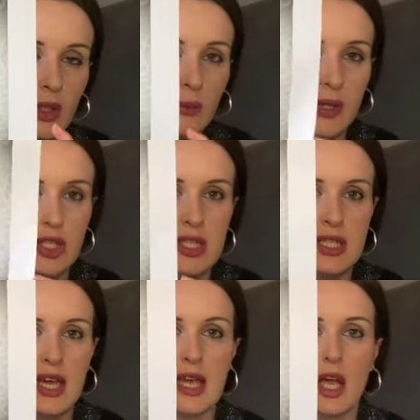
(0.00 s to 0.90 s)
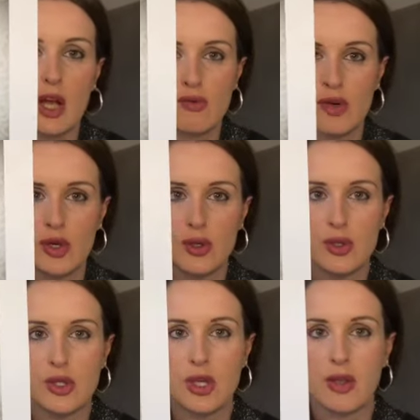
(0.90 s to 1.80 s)
which is a Gecko
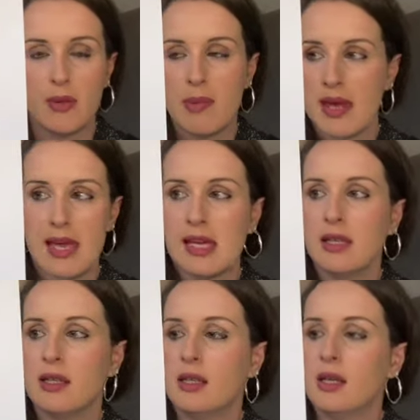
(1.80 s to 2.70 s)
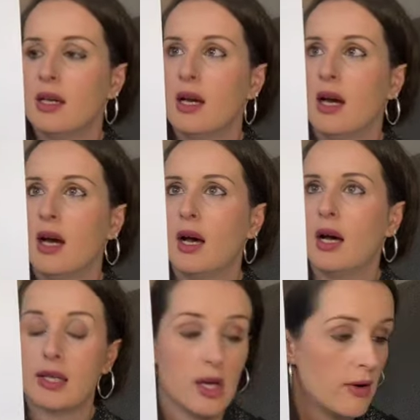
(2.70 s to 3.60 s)
Rouge the Bee.
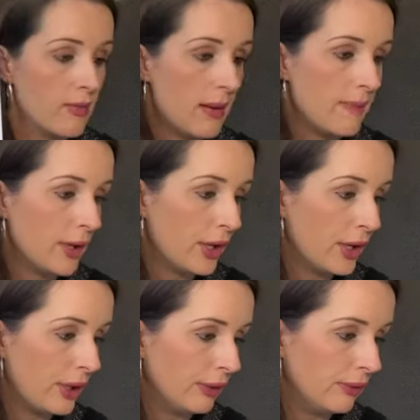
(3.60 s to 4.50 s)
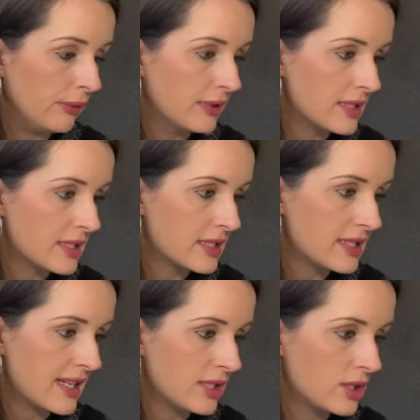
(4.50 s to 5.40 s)
I can't remember who
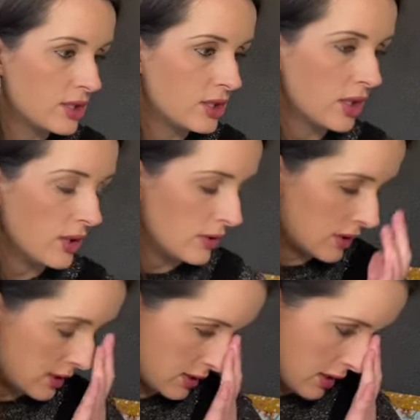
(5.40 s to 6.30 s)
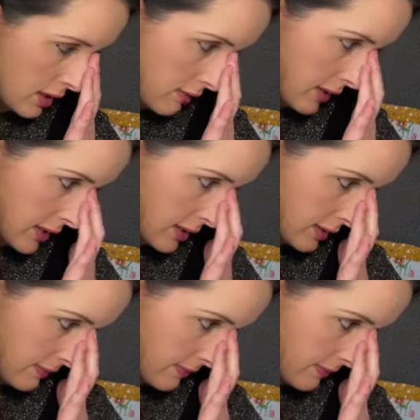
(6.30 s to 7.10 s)
the designer is.